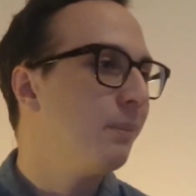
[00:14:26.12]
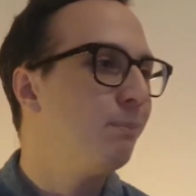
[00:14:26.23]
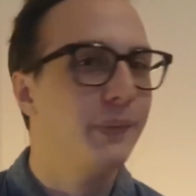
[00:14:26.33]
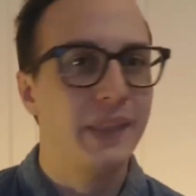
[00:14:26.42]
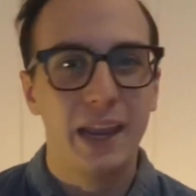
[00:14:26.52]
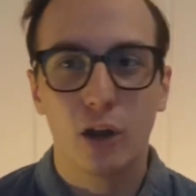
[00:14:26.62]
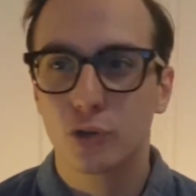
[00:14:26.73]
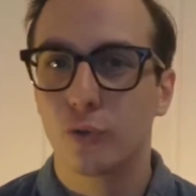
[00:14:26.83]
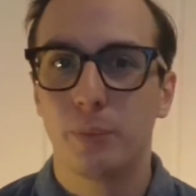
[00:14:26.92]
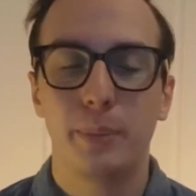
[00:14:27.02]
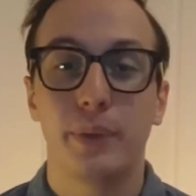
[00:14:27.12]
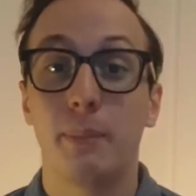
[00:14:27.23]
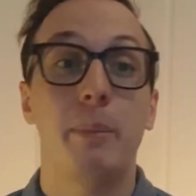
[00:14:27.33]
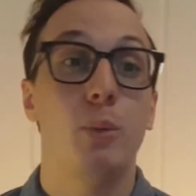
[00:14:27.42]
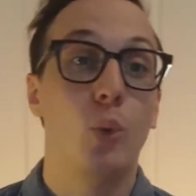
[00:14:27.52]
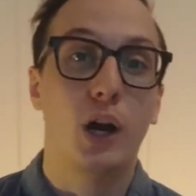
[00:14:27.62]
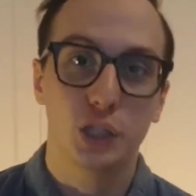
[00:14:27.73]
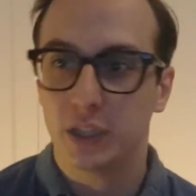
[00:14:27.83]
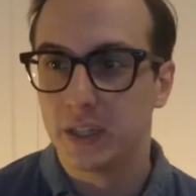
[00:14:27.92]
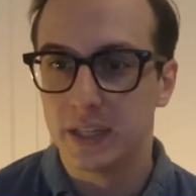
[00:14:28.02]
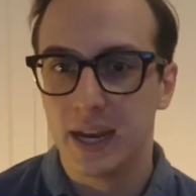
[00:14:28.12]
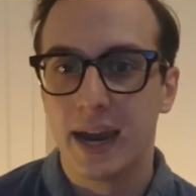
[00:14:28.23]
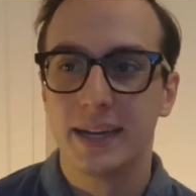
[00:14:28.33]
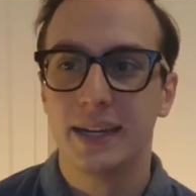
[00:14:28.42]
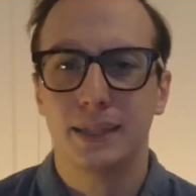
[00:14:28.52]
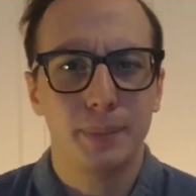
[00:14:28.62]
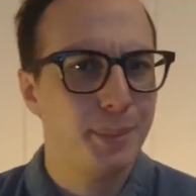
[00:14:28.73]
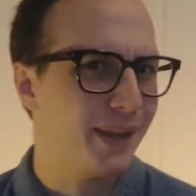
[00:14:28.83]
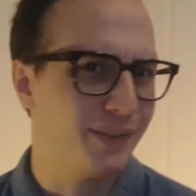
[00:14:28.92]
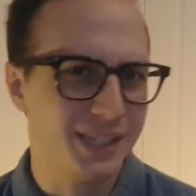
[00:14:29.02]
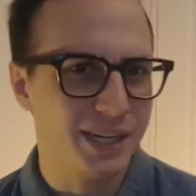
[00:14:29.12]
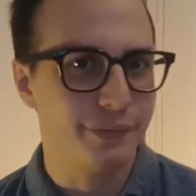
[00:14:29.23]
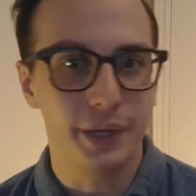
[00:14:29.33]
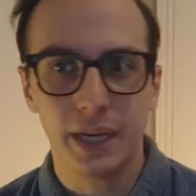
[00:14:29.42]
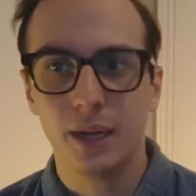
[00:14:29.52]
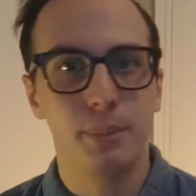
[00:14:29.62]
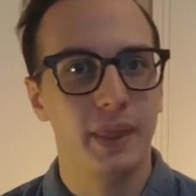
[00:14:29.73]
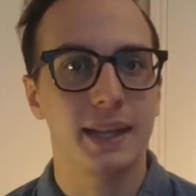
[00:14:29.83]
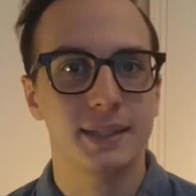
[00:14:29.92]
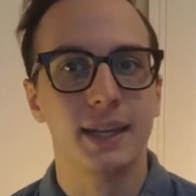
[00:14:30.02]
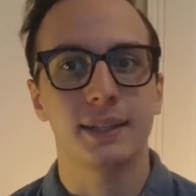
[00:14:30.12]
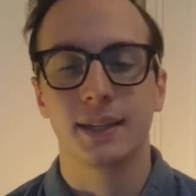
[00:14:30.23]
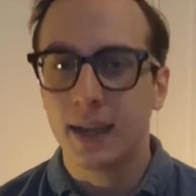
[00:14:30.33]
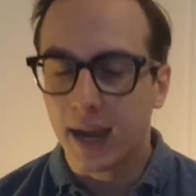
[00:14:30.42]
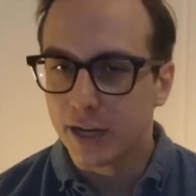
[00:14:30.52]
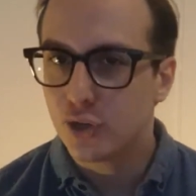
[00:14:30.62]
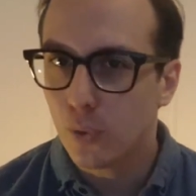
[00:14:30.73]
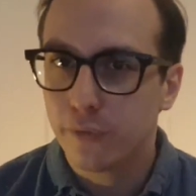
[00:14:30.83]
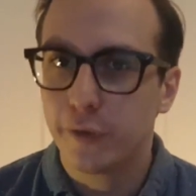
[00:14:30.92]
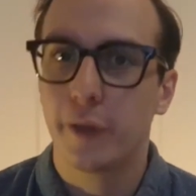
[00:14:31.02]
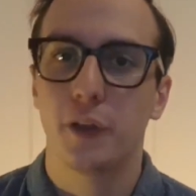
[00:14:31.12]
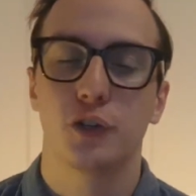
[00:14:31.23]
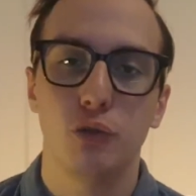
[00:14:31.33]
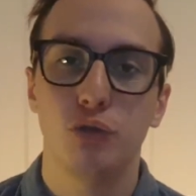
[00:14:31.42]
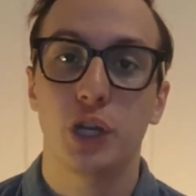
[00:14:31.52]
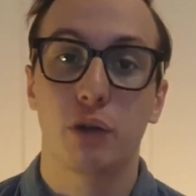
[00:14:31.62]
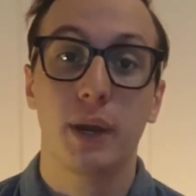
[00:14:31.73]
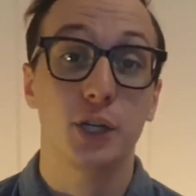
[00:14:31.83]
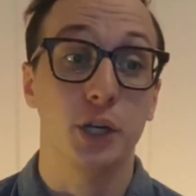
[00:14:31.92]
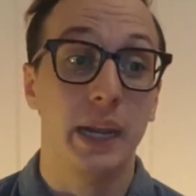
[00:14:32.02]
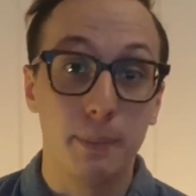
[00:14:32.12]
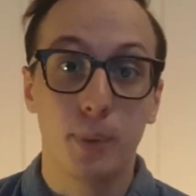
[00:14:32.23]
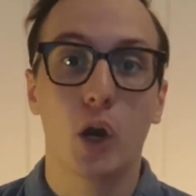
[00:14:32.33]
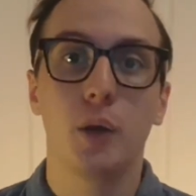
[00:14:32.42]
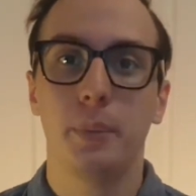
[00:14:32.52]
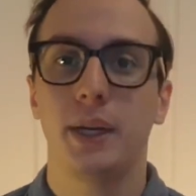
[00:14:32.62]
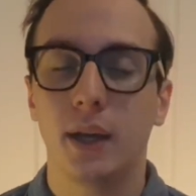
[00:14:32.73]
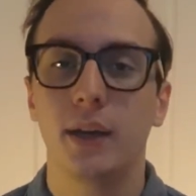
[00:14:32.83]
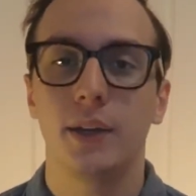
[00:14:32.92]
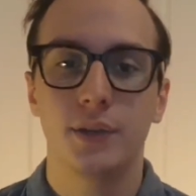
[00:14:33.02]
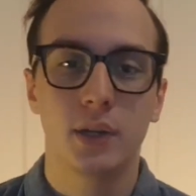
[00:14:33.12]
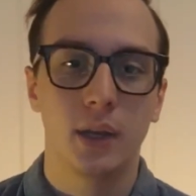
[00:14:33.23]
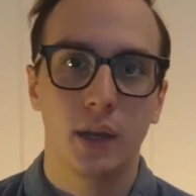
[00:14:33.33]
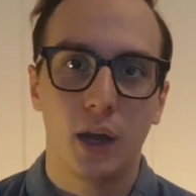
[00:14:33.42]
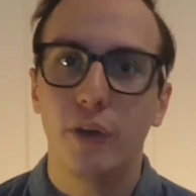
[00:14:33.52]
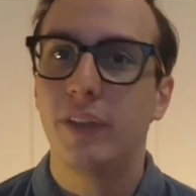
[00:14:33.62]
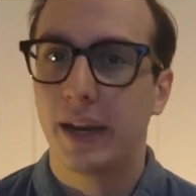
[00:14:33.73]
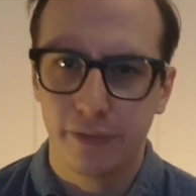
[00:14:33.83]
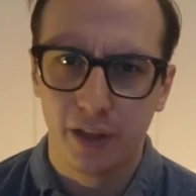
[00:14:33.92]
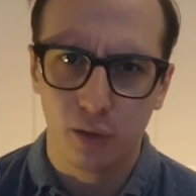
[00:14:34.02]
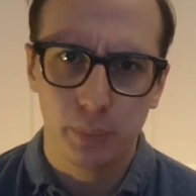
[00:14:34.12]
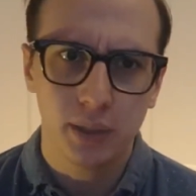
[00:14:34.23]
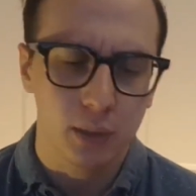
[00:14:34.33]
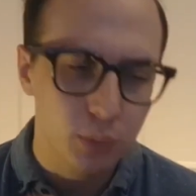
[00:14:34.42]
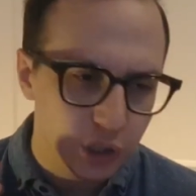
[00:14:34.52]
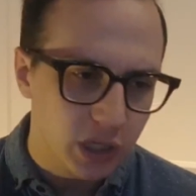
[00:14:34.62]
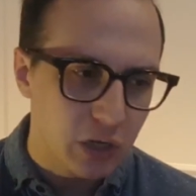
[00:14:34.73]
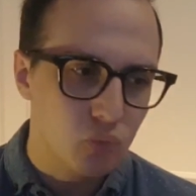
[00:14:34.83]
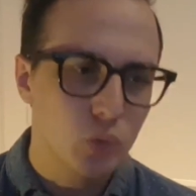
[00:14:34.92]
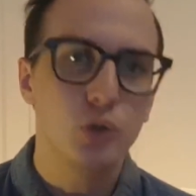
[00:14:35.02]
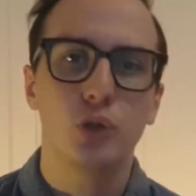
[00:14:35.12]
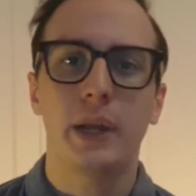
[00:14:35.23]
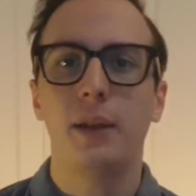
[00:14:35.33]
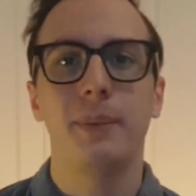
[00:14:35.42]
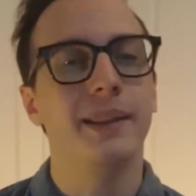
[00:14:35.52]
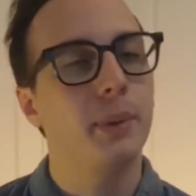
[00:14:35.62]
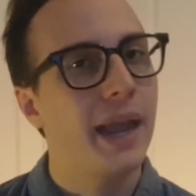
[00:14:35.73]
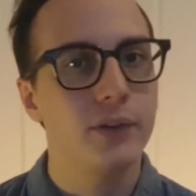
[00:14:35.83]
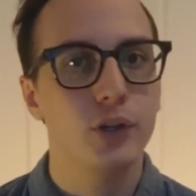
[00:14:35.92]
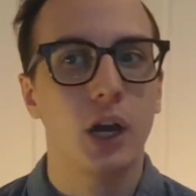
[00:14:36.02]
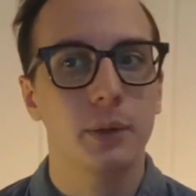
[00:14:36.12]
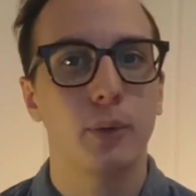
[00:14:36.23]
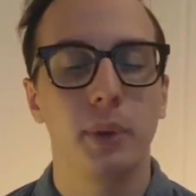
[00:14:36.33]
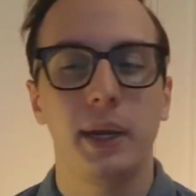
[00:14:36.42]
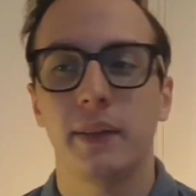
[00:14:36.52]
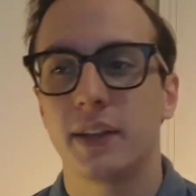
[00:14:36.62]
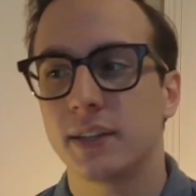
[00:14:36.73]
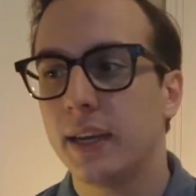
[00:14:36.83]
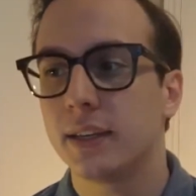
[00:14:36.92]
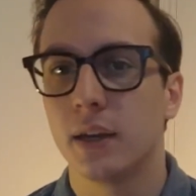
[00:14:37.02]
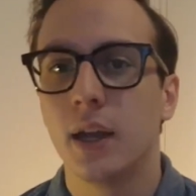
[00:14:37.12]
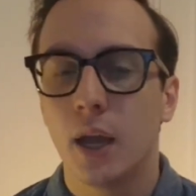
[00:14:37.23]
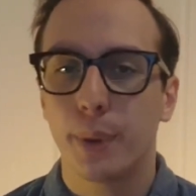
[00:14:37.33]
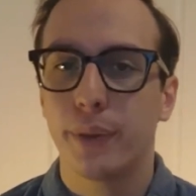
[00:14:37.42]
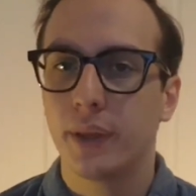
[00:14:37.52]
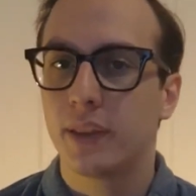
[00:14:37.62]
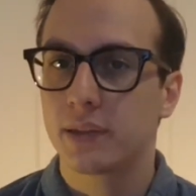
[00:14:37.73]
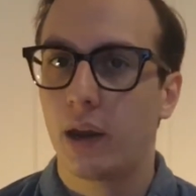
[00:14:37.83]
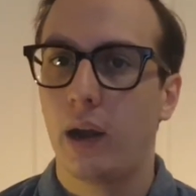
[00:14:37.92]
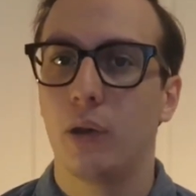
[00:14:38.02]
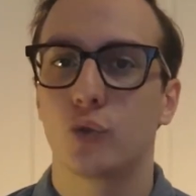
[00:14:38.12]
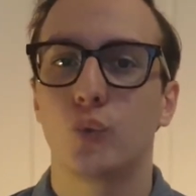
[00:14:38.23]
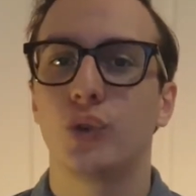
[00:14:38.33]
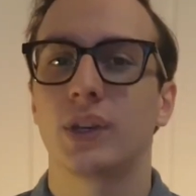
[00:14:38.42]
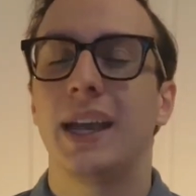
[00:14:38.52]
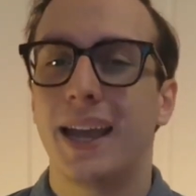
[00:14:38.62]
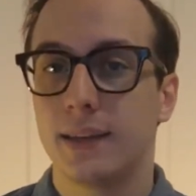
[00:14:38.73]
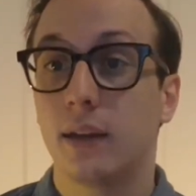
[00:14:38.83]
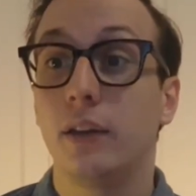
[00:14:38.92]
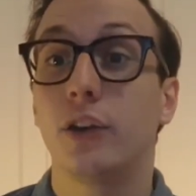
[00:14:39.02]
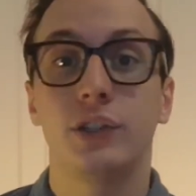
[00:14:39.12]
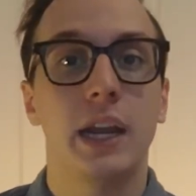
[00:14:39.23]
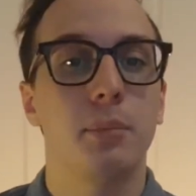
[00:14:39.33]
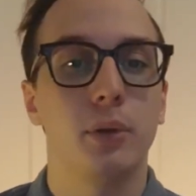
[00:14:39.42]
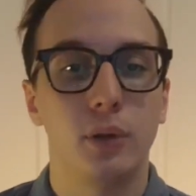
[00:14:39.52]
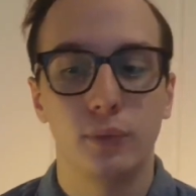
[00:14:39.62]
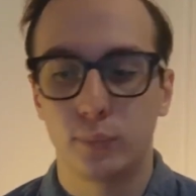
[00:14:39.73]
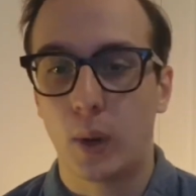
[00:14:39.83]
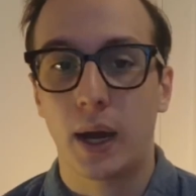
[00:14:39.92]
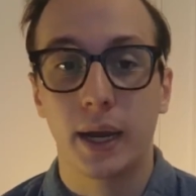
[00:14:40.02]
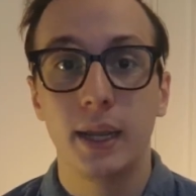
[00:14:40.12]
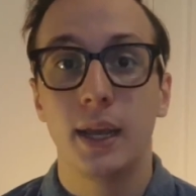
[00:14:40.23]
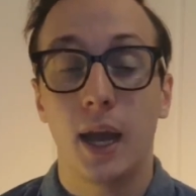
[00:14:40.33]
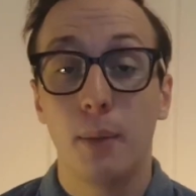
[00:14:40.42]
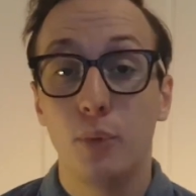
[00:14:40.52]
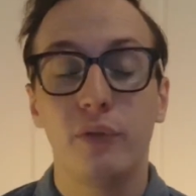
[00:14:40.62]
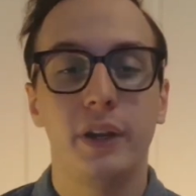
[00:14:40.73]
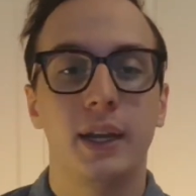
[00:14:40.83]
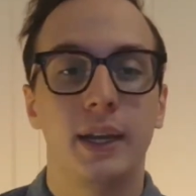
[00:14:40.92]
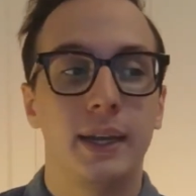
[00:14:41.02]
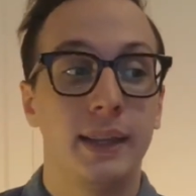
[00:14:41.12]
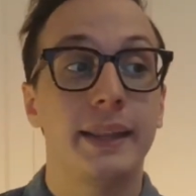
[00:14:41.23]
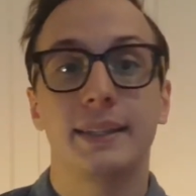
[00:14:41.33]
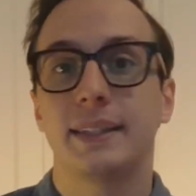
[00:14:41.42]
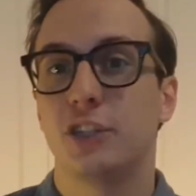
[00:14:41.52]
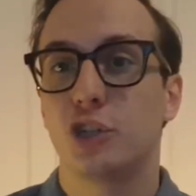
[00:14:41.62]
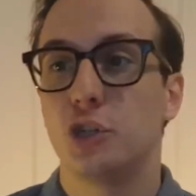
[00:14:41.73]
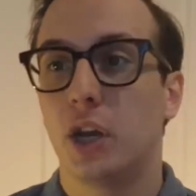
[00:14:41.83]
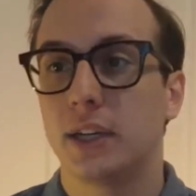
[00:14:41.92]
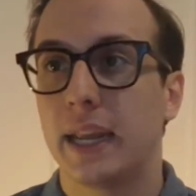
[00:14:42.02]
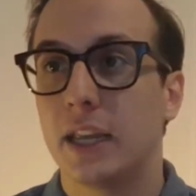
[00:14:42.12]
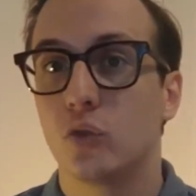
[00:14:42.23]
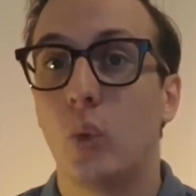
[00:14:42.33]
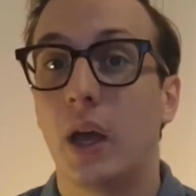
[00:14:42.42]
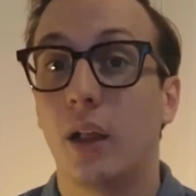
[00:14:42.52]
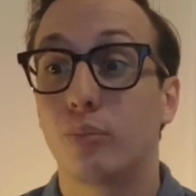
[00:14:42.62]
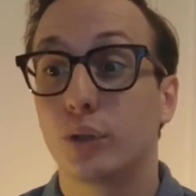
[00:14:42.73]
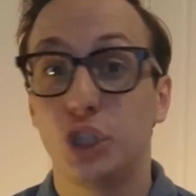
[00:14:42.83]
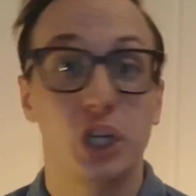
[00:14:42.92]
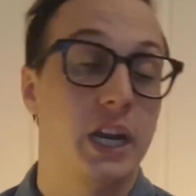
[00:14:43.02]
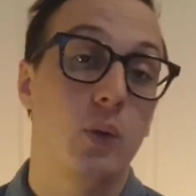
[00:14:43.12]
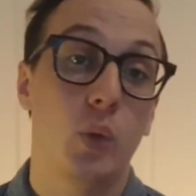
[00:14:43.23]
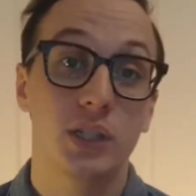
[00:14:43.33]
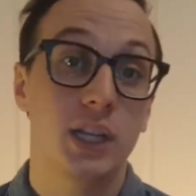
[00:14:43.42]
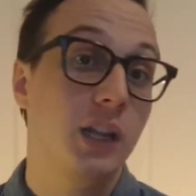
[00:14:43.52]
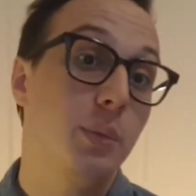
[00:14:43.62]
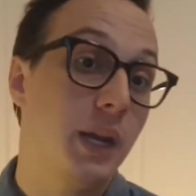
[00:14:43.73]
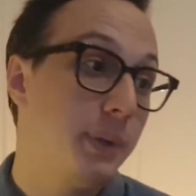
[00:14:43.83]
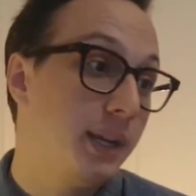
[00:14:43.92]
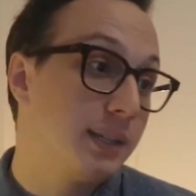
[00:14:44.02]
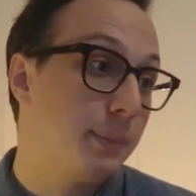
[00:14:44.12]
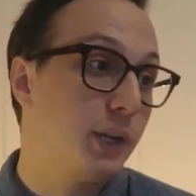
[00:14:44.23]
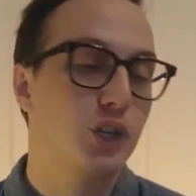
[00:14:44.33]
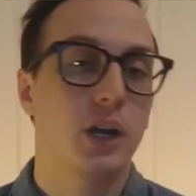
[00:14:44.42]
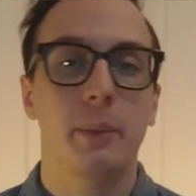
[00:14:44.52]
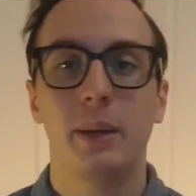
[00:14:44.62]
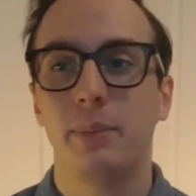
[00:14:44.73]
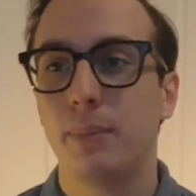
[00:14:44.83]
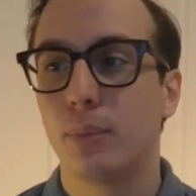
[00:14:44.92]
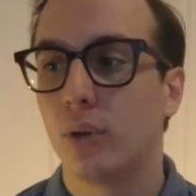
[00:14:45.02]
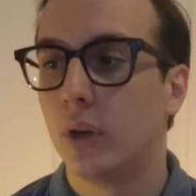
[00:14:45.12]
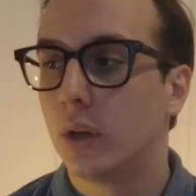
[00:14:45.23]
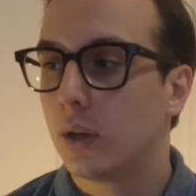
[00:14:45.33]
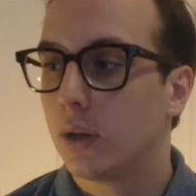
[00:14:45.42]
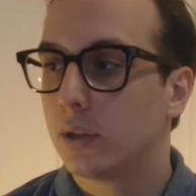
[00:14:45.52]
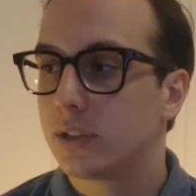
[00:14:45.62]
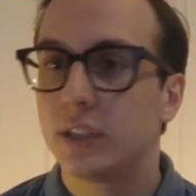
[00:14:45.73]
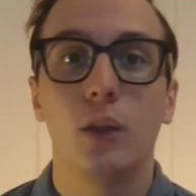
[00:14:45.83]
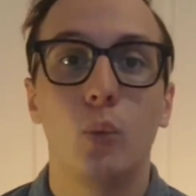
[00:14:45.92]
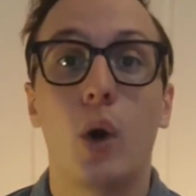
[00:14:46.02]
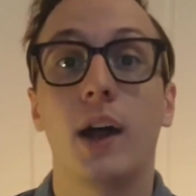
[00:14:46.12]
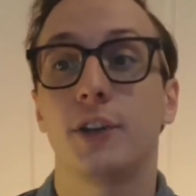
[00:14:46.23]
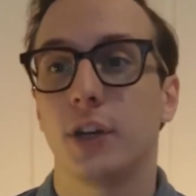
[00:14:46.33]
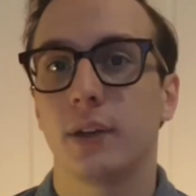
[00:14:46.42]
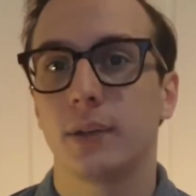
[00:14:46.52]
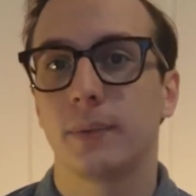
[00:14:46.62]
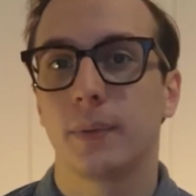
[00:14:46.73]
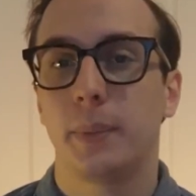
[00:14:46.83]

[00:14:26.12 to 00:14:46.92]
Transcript: but they are sort of people that maybe watched in the 90s and maybe have a DVD, but that's it. I don't feel that there's a new generation, in part because of that availability, which is a crucial element that we haven't talked about really in this season, but I think The Cider House Rules is a clear example of why a movie like this is just not as well appreciated and well celebrated, because I'm not sure how many people still watch it.